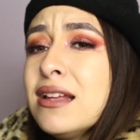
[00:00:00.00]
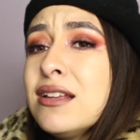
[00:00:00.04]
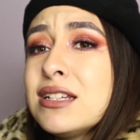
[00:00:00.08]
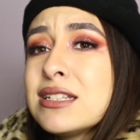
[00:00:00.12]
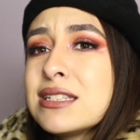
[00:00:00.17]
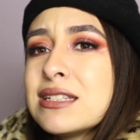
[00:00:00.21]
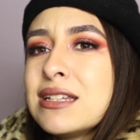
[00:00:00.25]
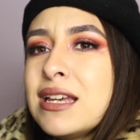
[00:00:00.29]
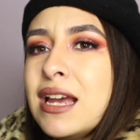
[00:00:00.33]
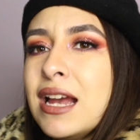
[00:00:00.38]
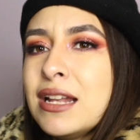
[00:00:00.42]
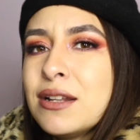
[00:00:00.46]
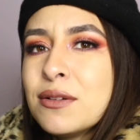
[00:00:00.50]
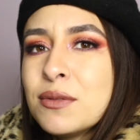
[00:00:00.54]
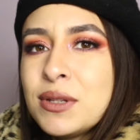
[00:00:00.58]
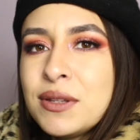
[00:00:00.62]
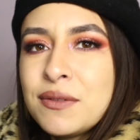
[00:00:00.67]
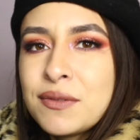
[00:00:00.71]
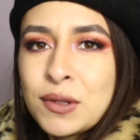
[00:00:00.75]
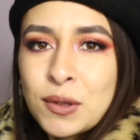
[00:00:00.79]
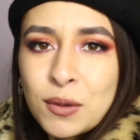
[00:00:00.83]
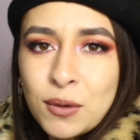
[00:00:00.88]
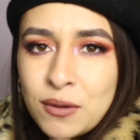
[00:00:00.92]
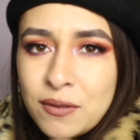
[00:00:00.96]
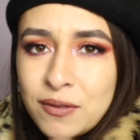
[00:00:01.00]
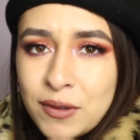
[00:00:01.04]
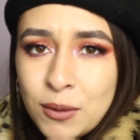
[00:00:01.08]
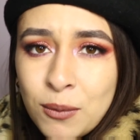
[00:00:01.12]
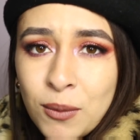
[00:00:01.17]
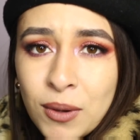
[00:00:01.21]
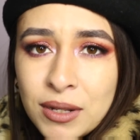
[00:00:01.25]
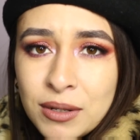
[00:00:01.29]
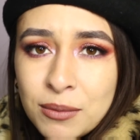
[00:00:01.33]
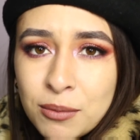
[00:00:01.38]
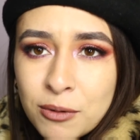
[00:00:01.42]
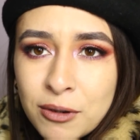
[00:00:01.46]
Honestly, I don't even know if I
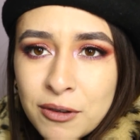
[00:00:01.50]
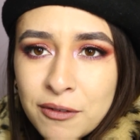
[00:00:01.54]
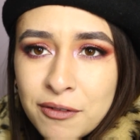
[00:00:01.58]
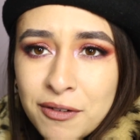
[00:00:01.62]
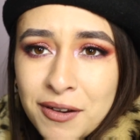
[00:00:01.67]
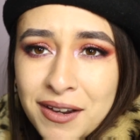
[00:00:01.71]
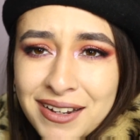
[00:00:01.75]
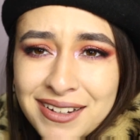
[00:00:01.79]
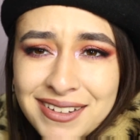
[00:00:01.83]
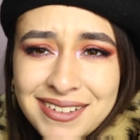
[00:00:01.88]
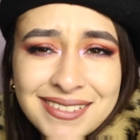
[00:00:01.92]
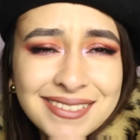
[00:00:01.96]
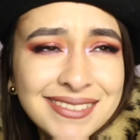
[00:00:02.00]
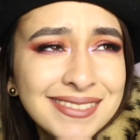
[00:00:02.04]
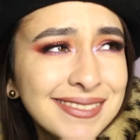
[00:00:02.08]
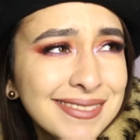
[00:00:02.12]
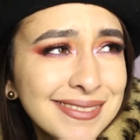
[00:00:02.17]
want a boyfriend.